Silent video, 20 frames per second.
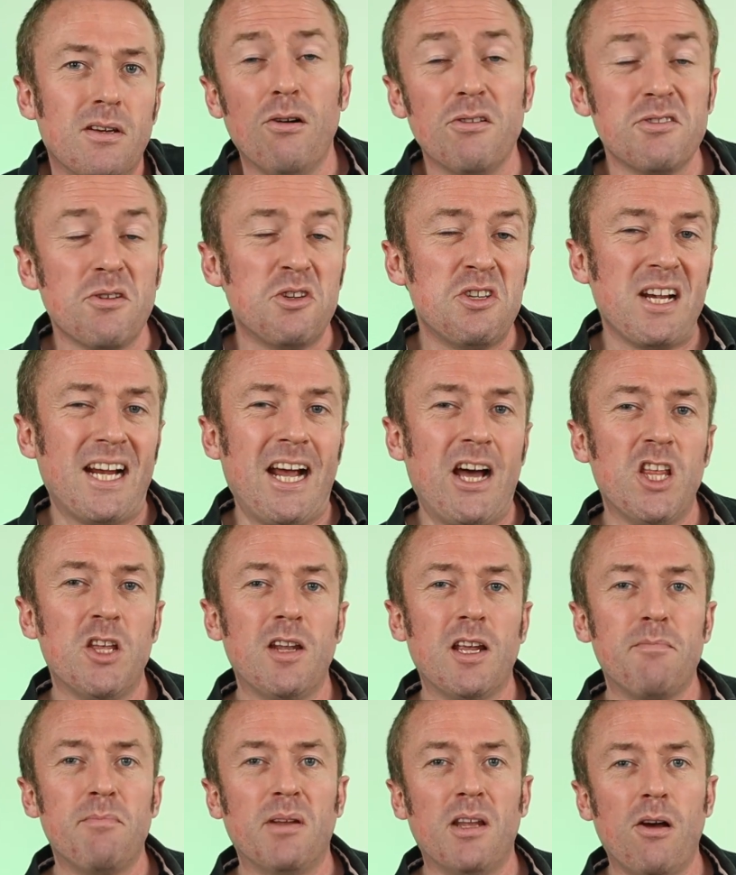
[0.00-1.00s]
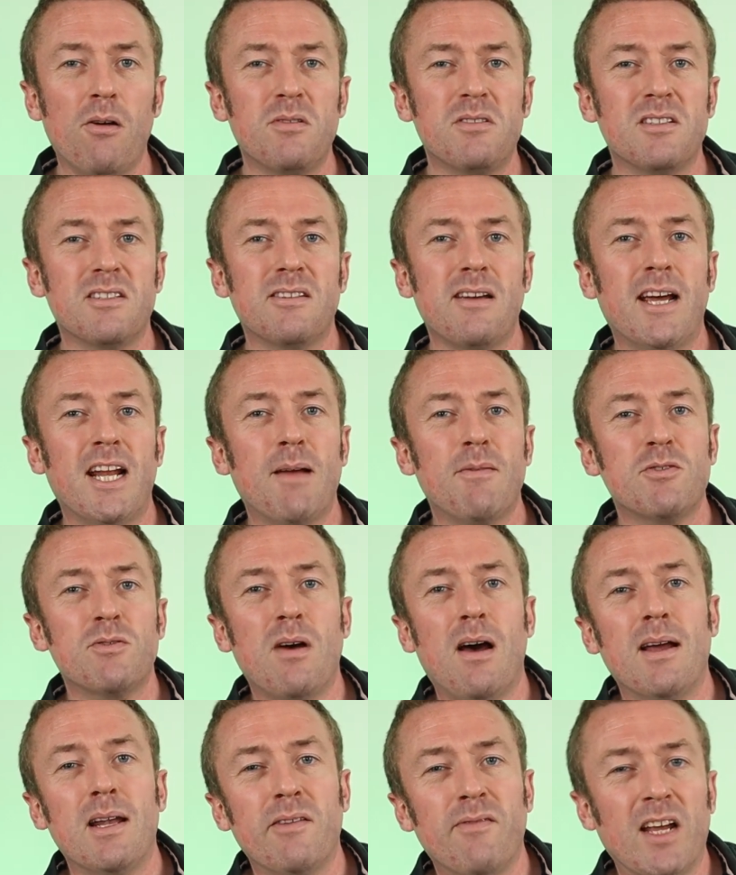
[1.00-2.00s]
Also check out the link below to sign up
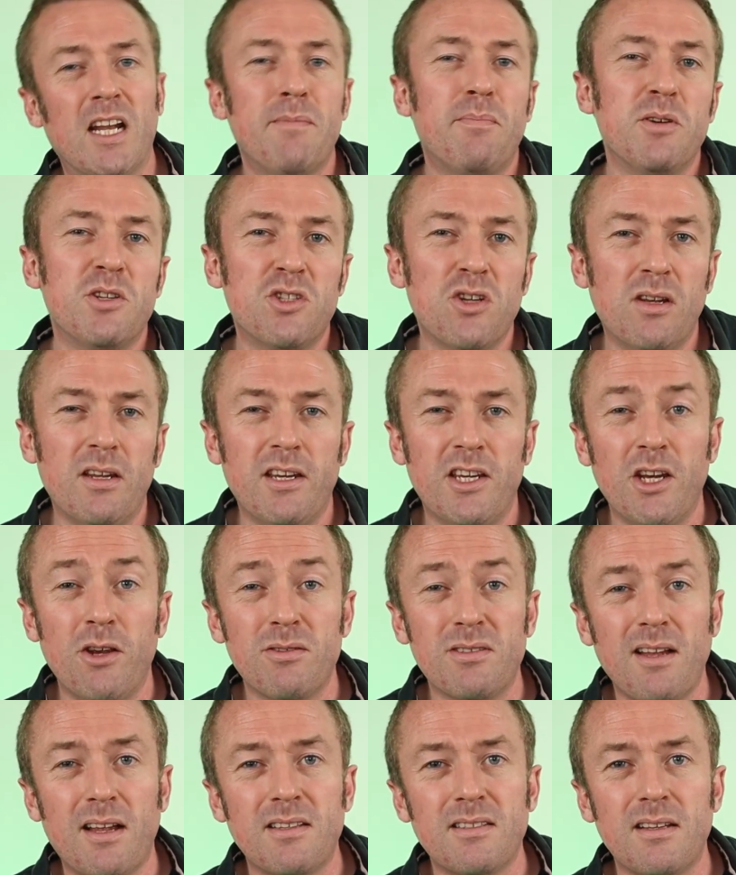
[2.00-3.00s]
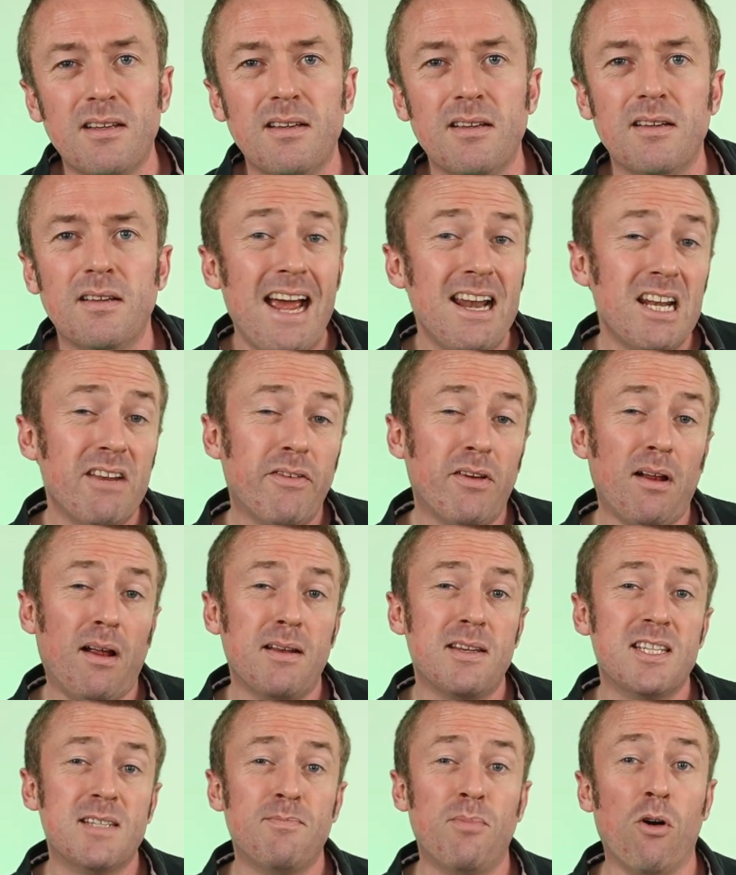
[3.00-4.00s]
to our developer journey newsletter. And if you'd
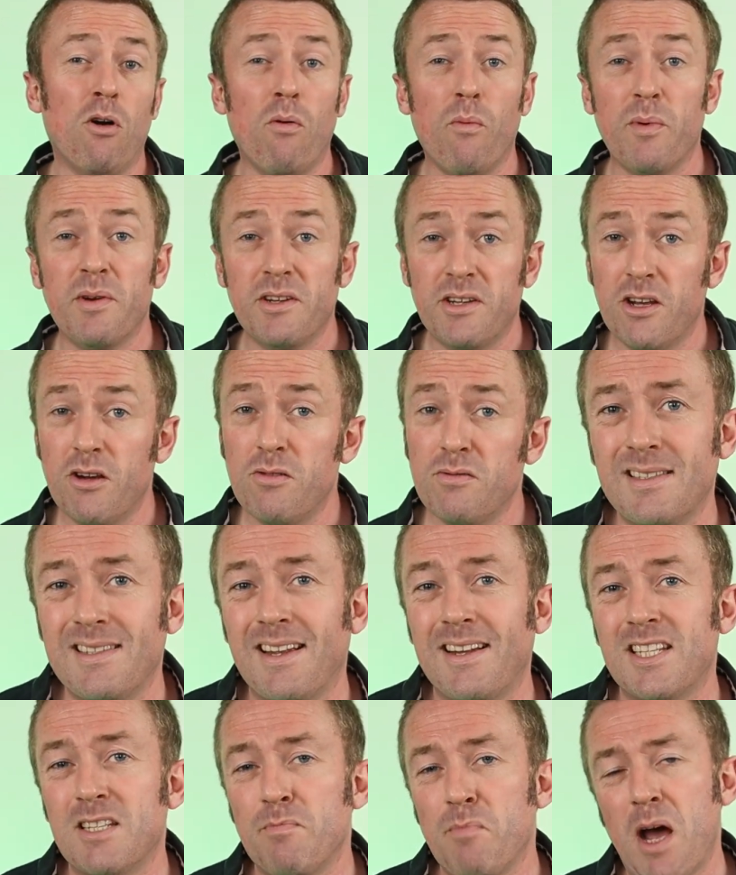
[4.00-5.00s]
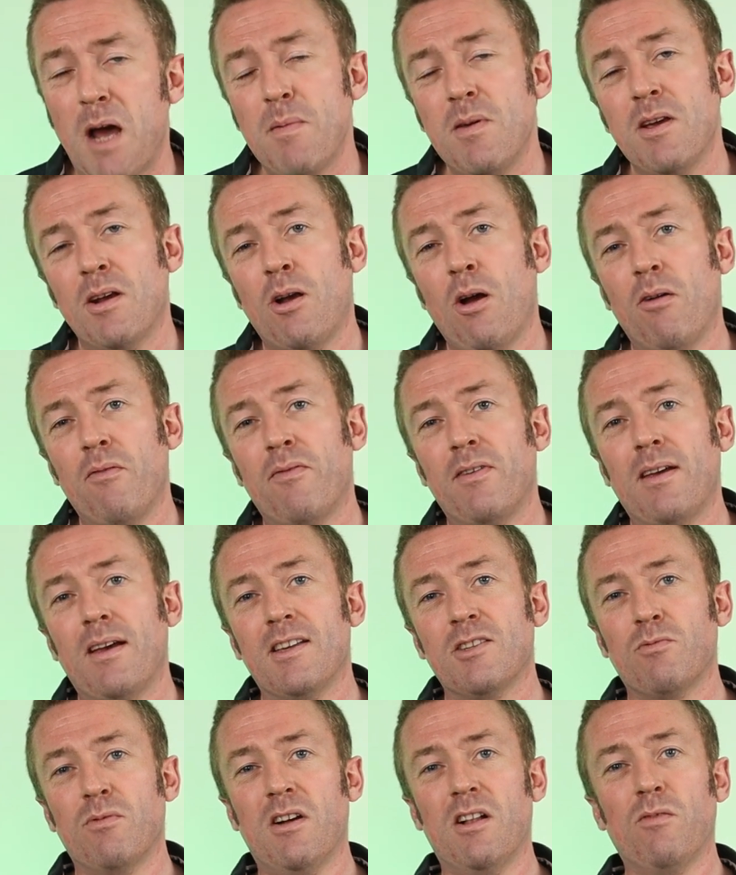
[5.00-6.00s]
like to support what we do, there's a link to buy me a coffee
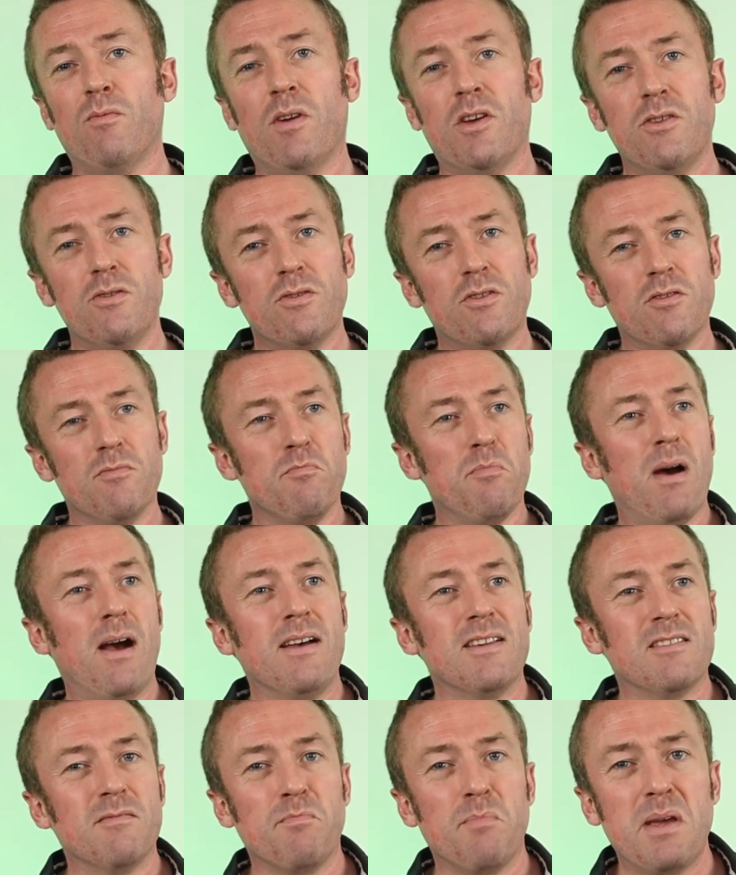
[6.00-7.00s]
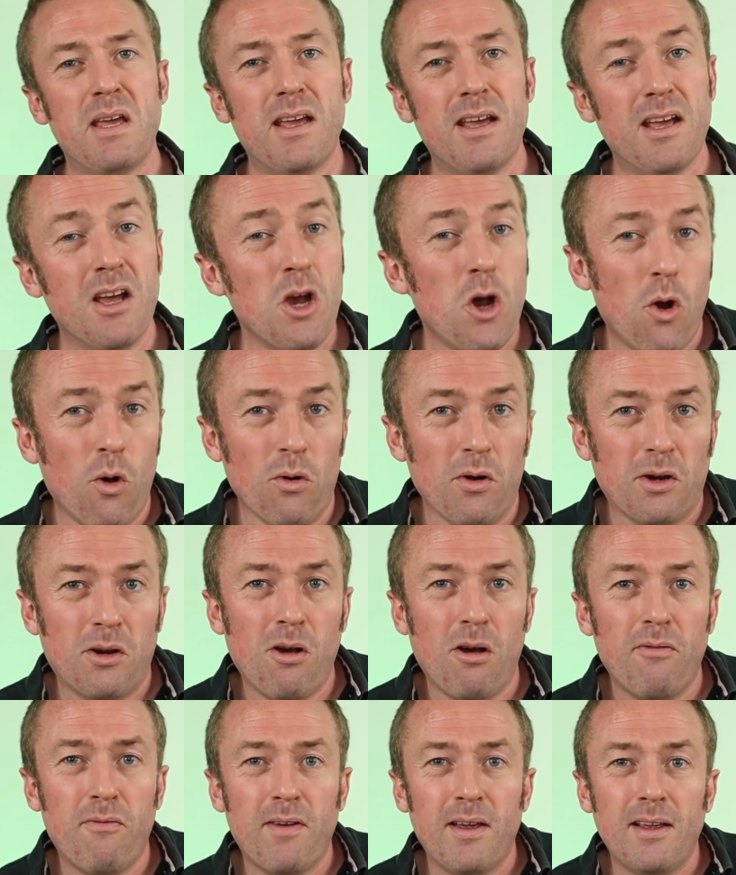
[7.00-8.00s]
as well where you can buy us a beer or a
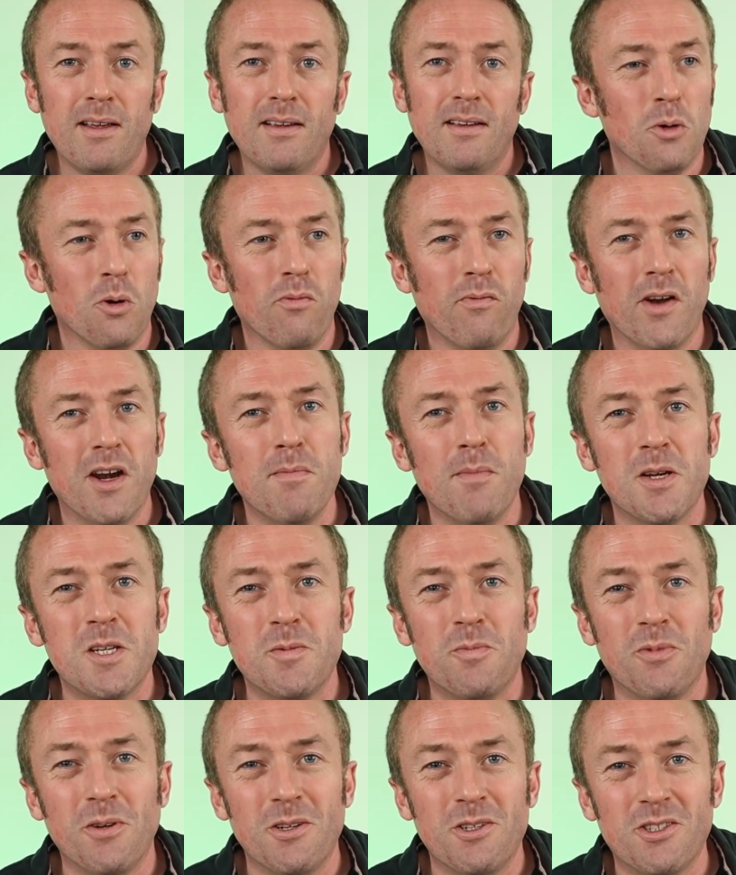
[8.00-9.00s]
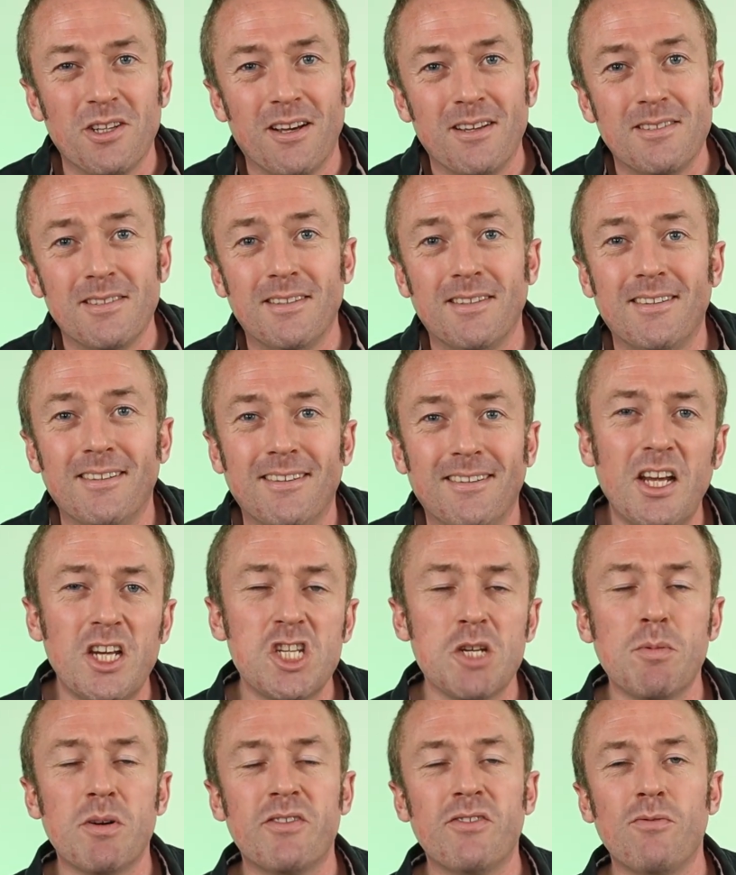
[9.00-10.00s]
coffee. It's all very much appreciated. Thank
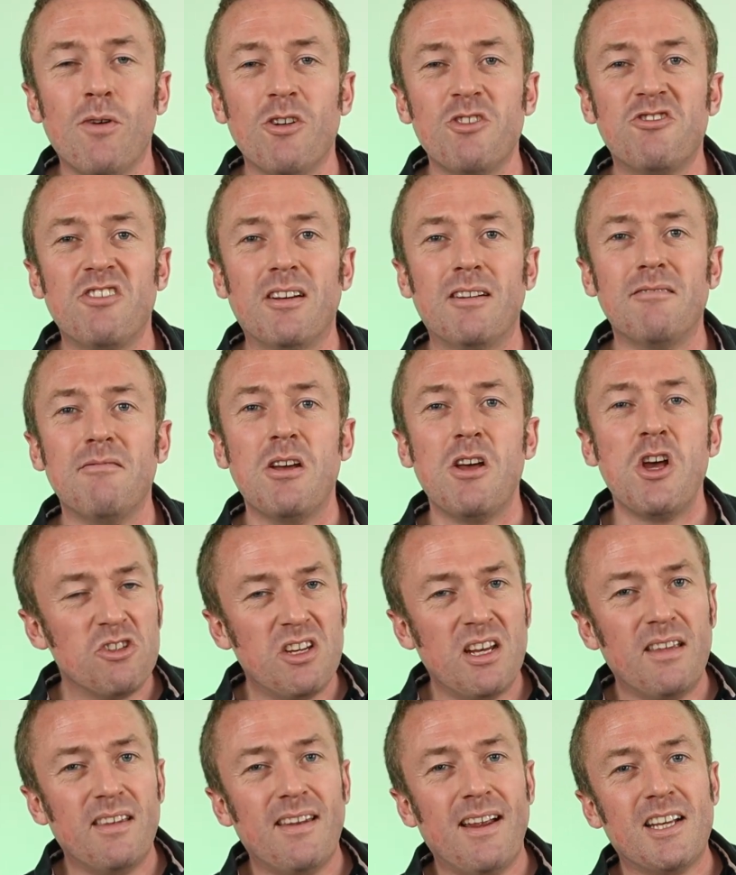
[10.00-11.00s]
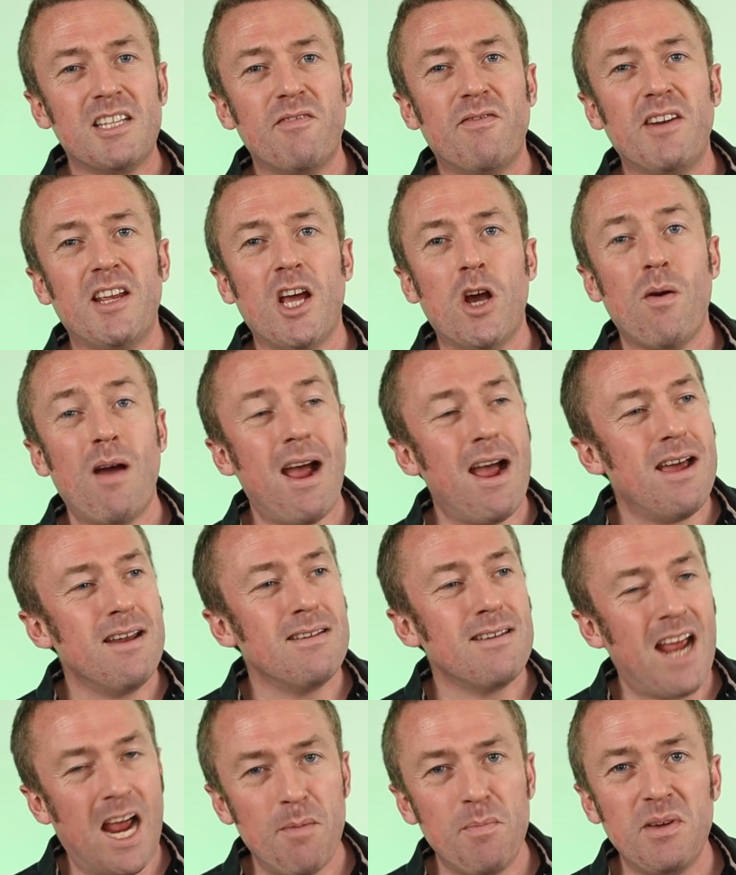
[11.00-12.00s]
you so much for watching. See you in the next video
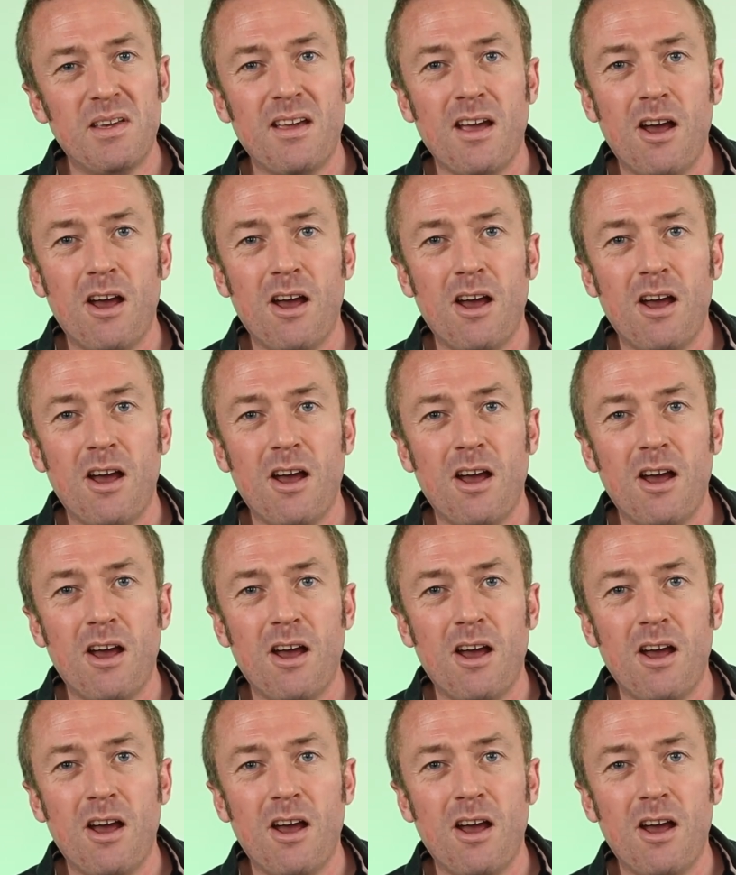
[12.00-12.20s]
and happy